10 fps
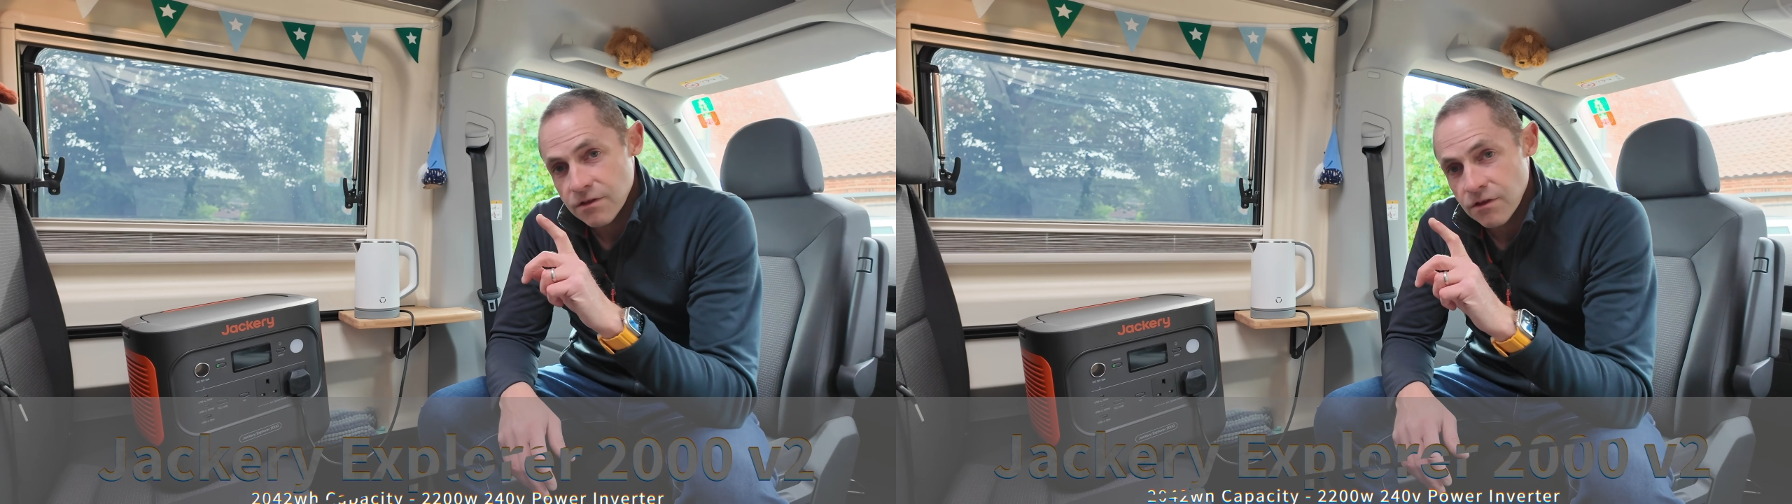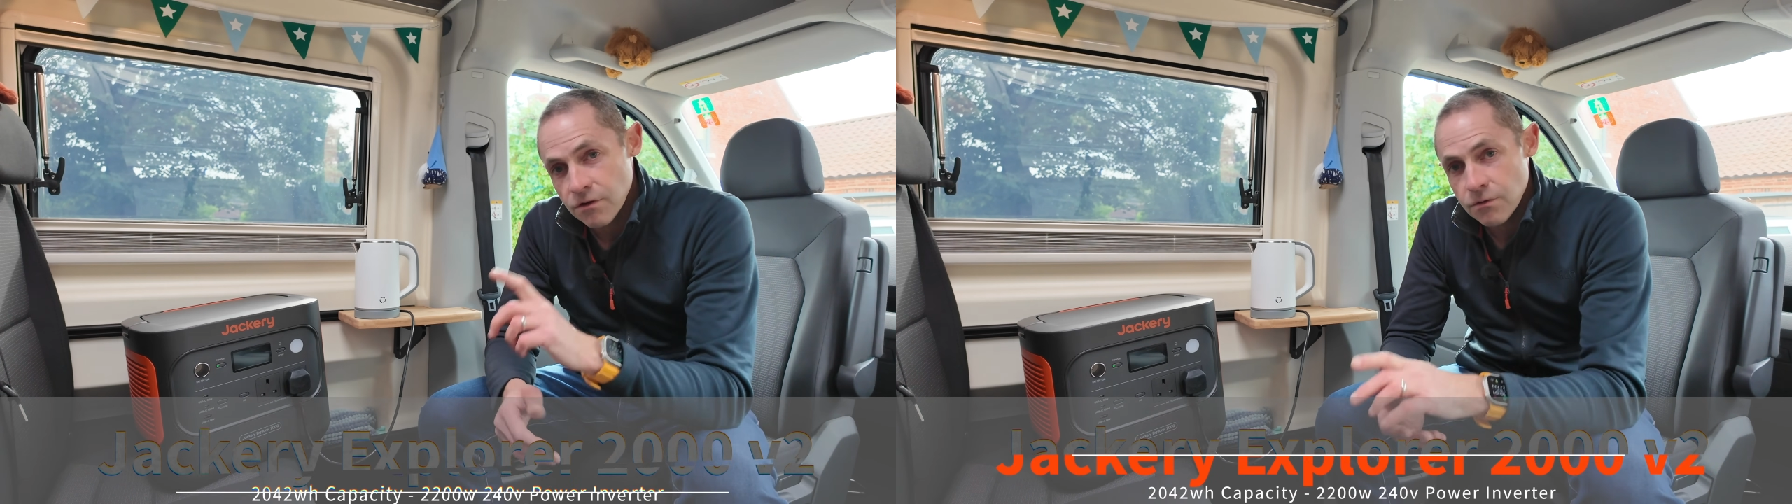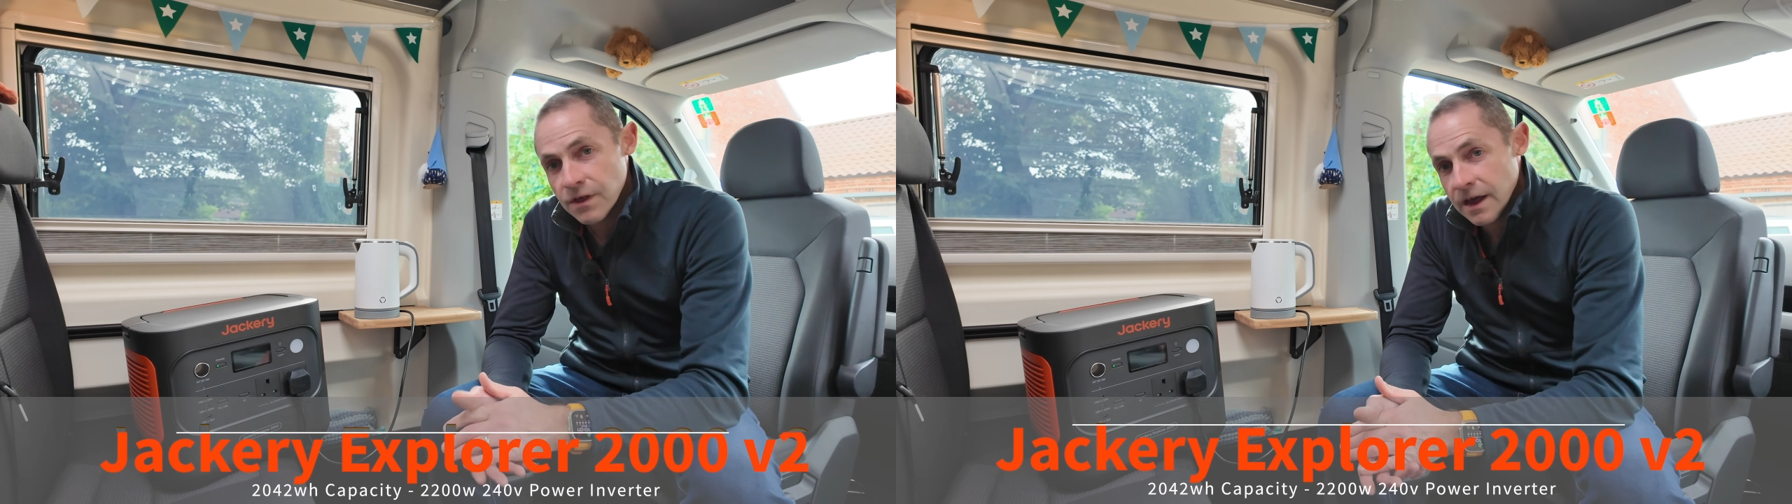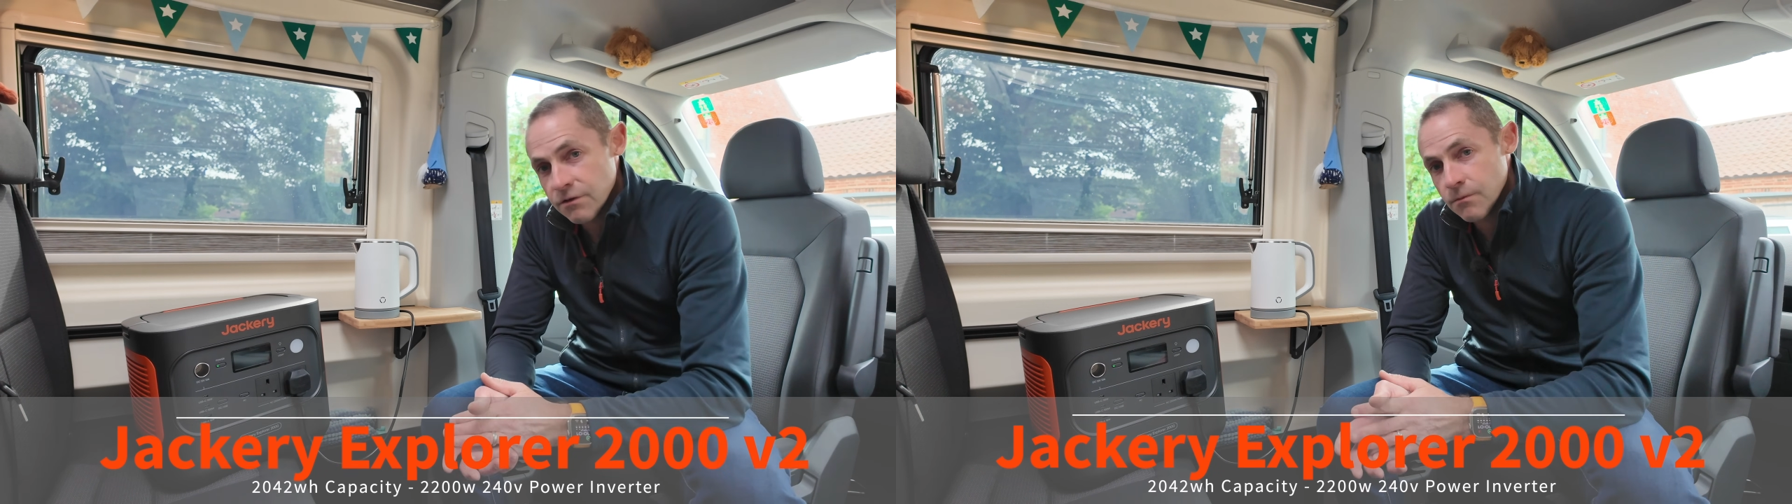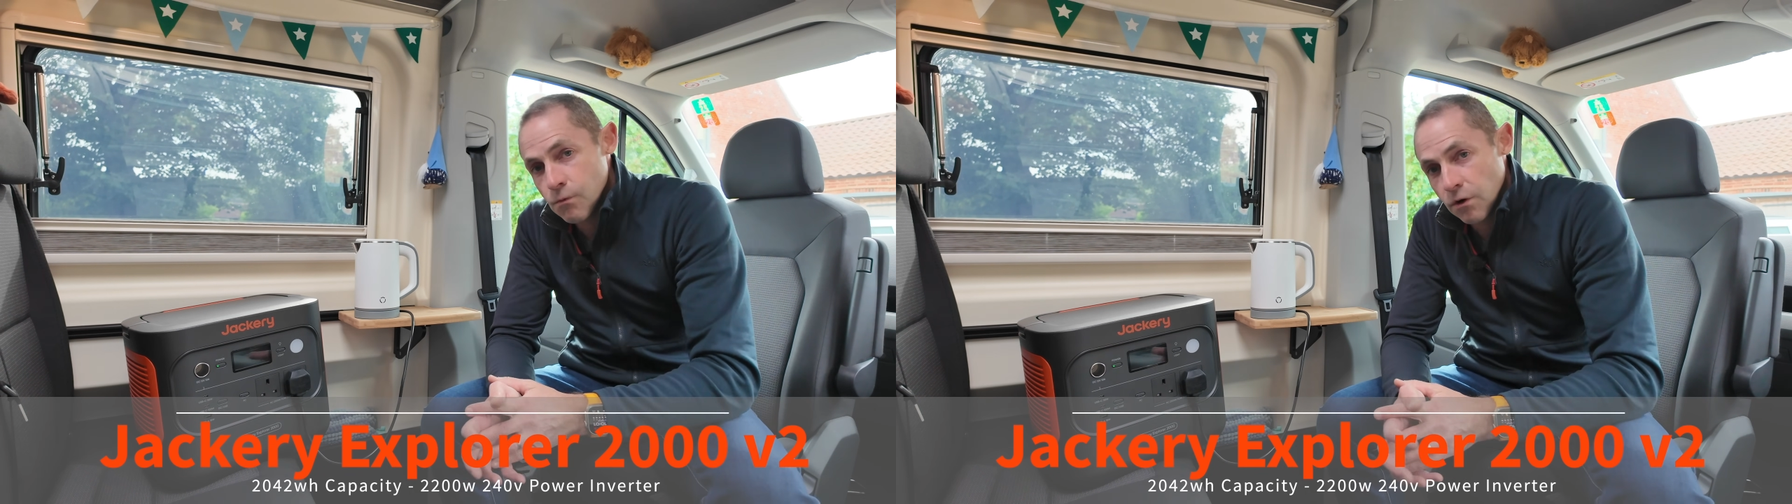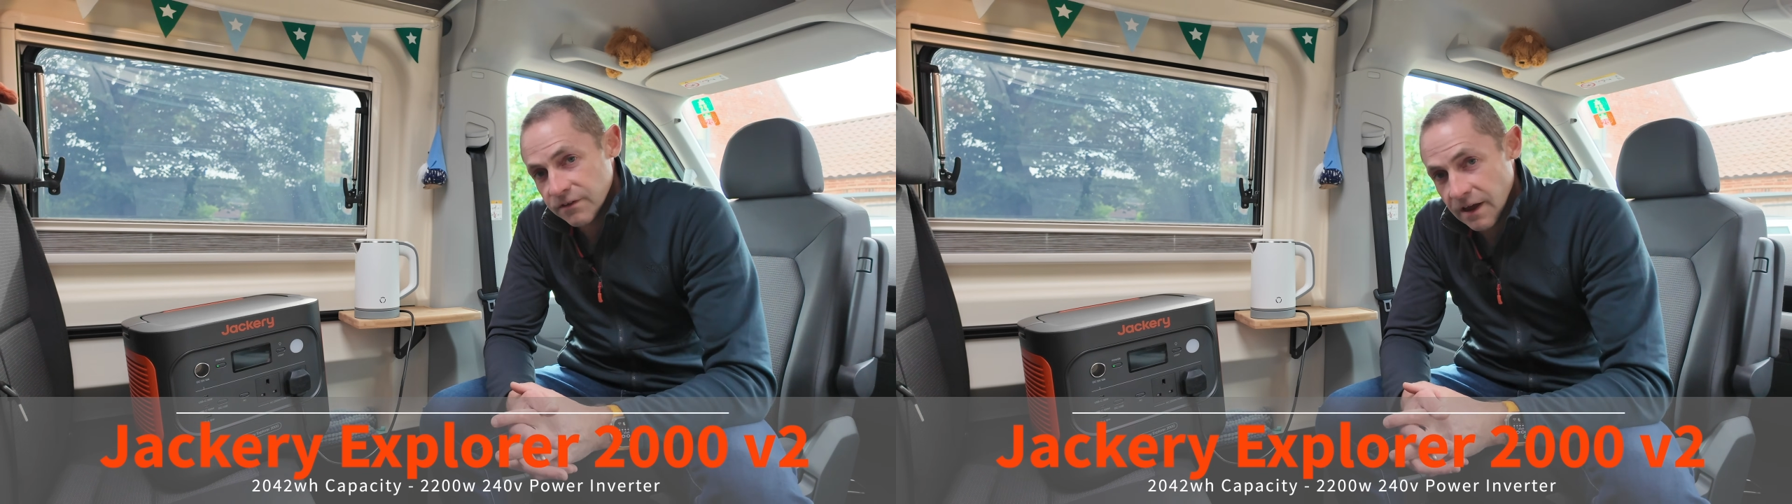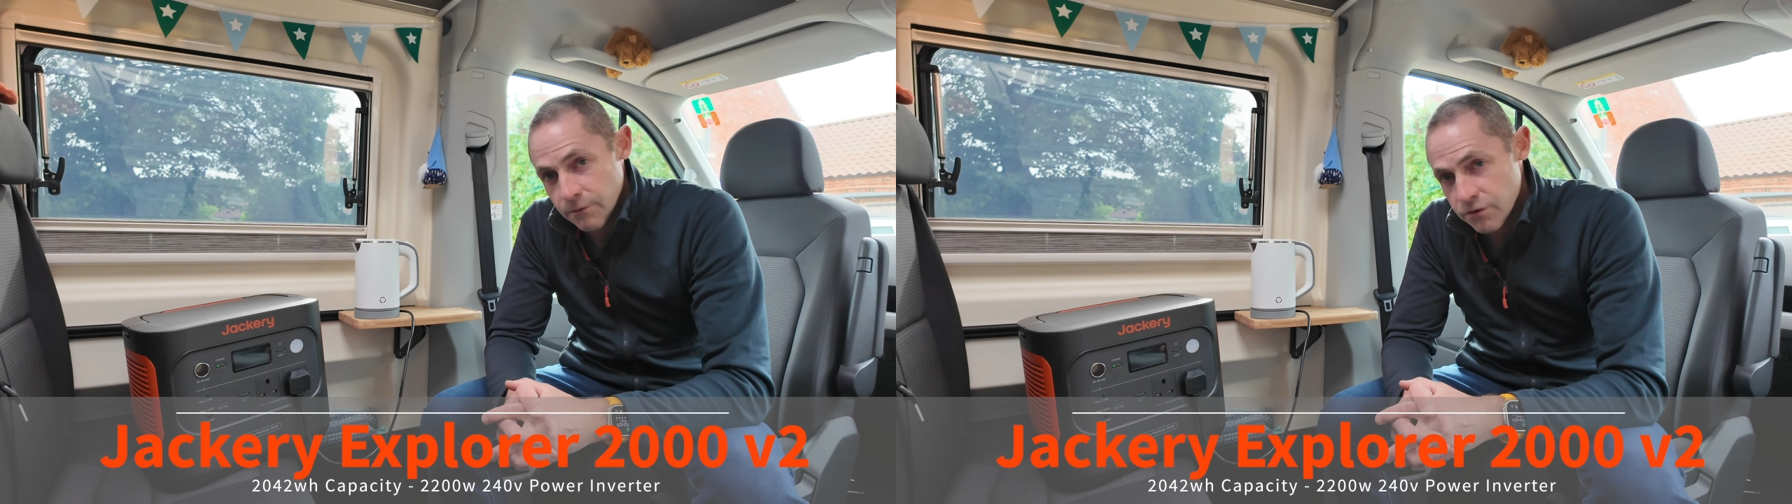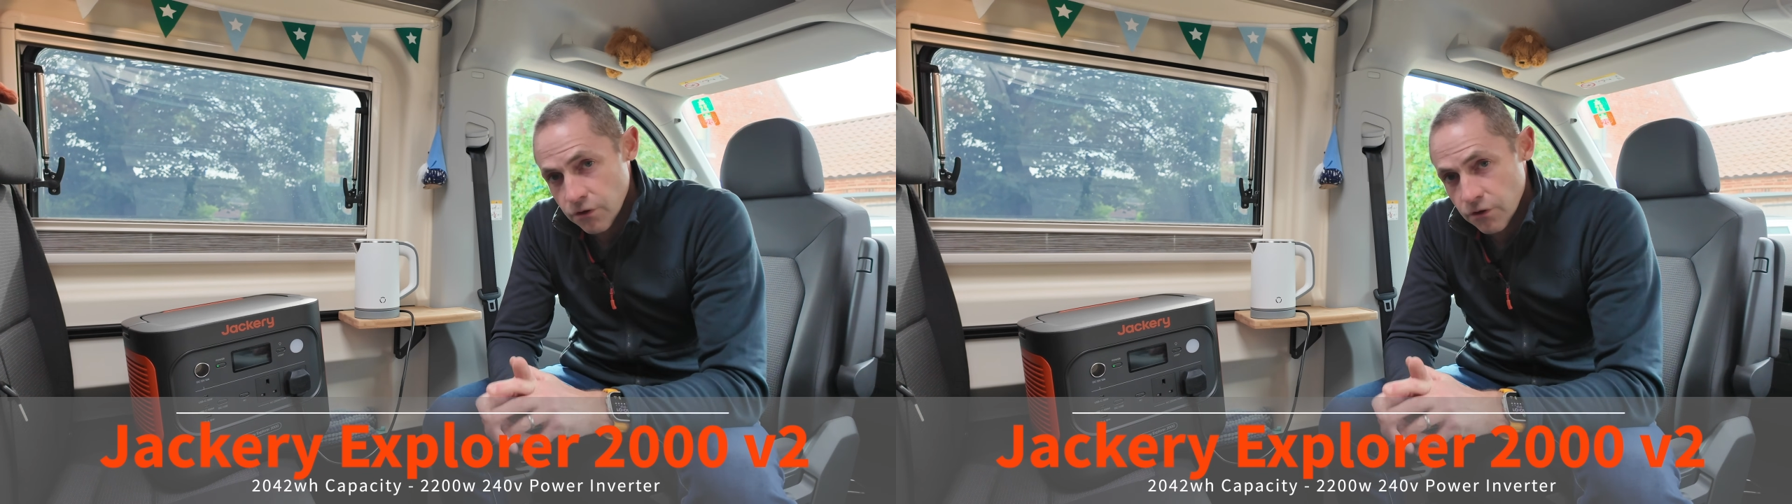2000 watt hours,